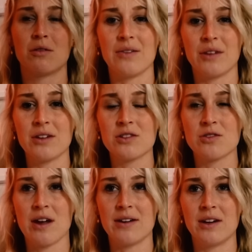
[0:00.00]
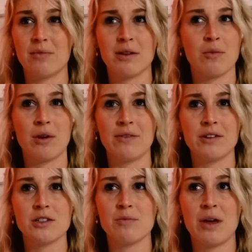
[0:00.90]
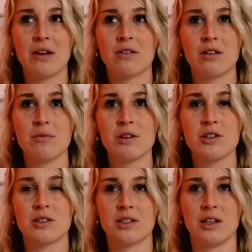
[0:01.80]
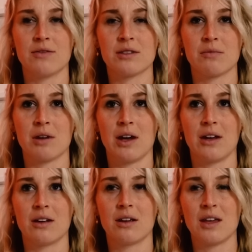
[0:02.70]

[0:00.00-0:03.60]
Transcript: If they're stranded up there, what if there's a medical emergency of some kind?